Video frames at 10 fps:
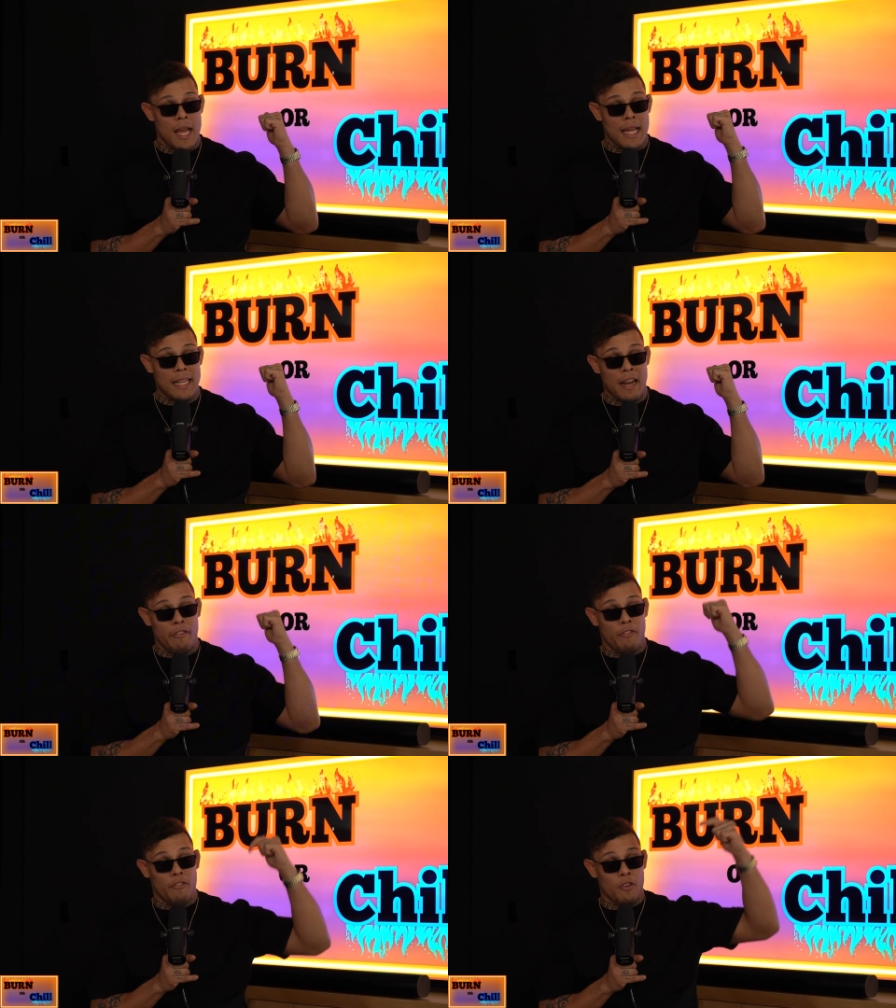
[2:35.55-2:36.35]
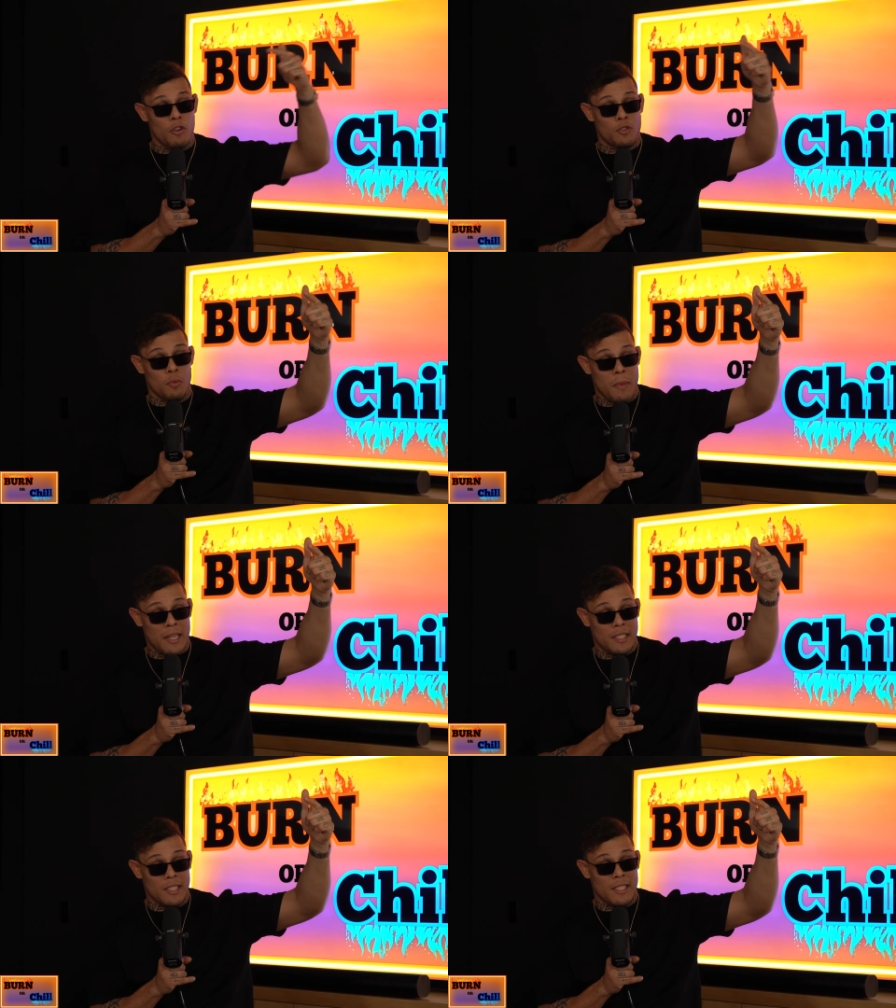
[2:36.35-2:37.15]
and then I flew to
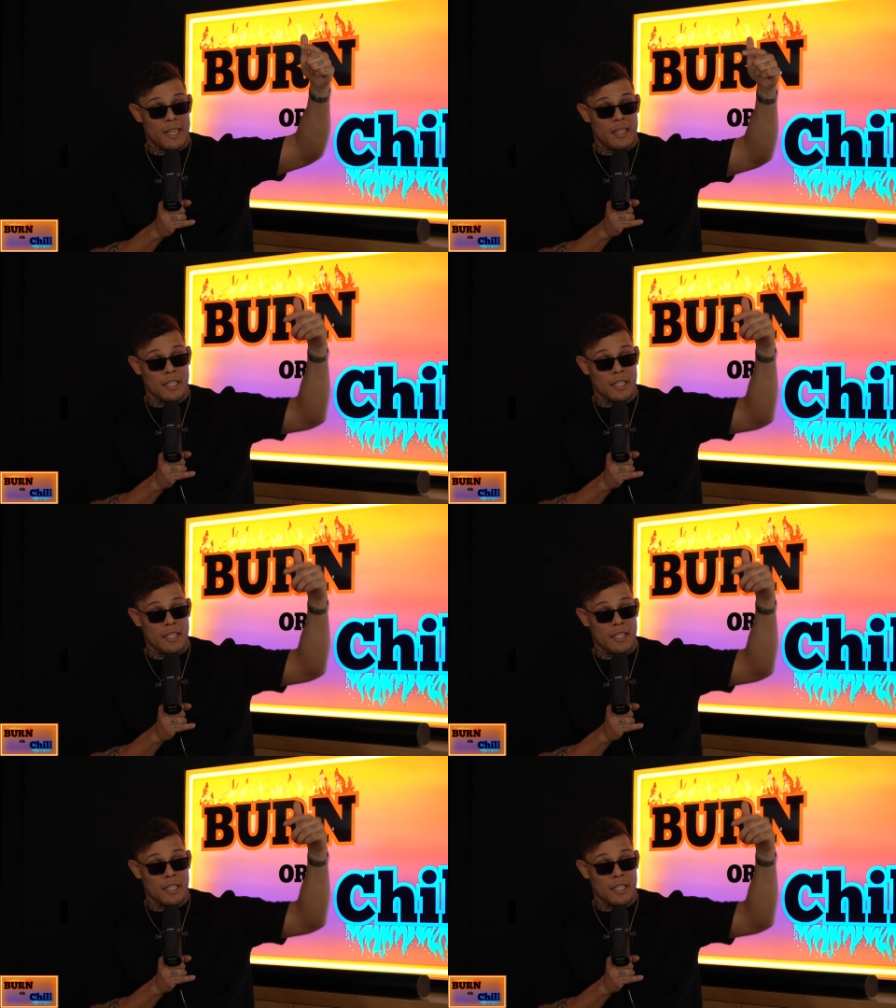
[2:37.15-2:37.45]
Manchester.